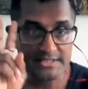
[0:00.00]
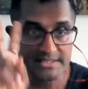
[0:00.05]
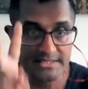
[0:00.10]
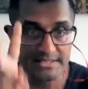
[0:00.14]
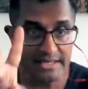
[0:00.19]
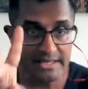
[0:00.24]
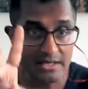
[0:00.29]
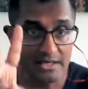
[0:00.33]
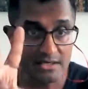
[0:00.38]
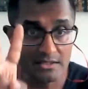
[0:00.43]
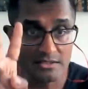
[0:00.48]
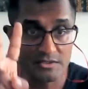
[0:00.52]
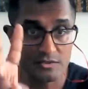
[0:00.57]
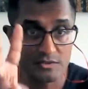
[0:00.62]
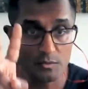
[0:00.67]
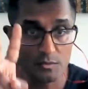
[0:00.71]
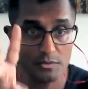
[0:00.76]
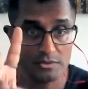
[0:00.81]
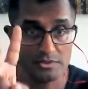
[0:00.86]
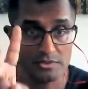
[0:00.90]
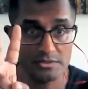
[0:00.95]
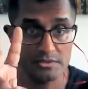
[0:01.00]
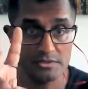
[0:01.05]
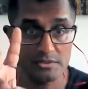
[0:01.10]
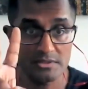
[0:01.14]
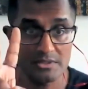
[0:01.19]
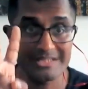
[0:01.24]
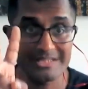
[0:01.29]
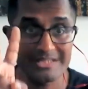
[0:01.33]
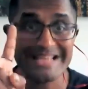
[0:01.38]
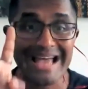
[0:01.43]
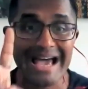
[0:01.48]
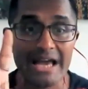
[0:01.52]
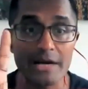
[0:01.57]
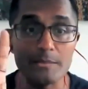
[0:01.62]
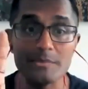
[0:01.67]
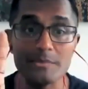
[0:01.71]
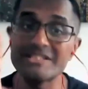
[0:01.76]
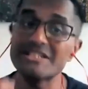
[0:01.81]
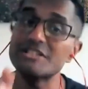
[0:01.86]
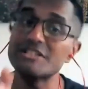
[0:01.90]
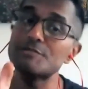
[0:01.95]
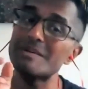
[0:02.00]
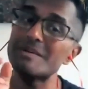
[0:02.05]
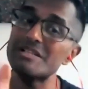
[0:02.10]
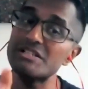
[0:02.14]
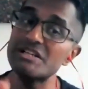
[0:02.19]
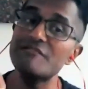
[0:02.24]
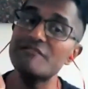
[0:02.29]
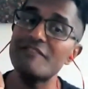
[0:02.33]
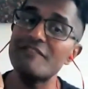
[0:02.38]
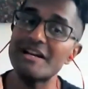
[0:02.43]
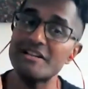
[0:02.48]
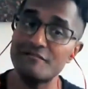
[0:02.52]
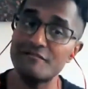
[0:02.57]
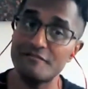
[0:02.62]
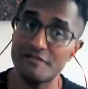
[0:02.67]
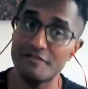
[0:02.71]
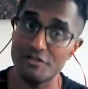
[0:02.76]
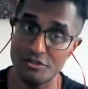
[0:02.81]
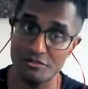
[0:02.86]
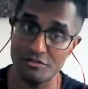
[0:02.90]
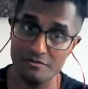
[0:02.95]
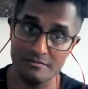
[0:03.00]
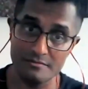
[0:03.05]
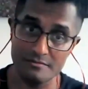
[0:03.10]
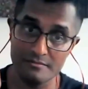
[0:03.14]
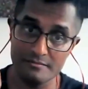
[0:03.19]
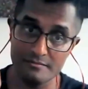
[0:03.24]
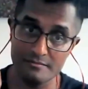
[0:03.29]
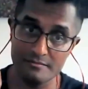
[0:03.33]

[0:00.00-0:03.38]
The second source is animals, especially fatty fish.